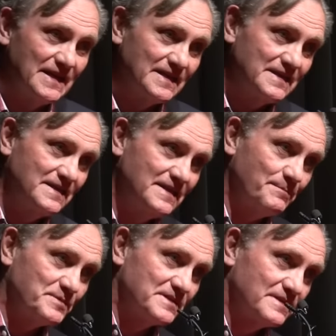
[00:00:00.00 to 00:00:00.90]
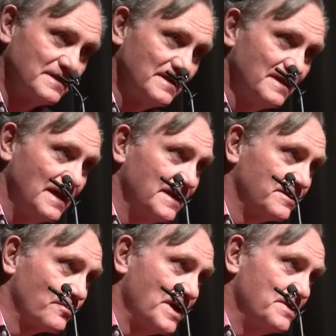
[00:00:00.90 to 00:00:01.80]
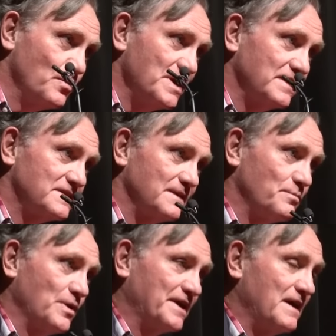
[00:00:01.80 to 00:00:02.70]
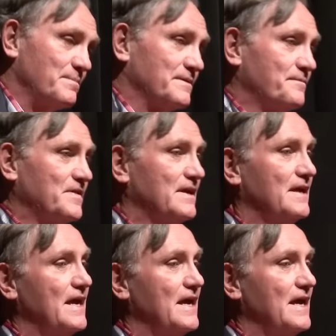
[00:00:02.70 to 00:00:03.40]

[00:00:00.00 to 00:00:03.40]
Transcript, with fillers: and it dipped, and the right wingtip went up.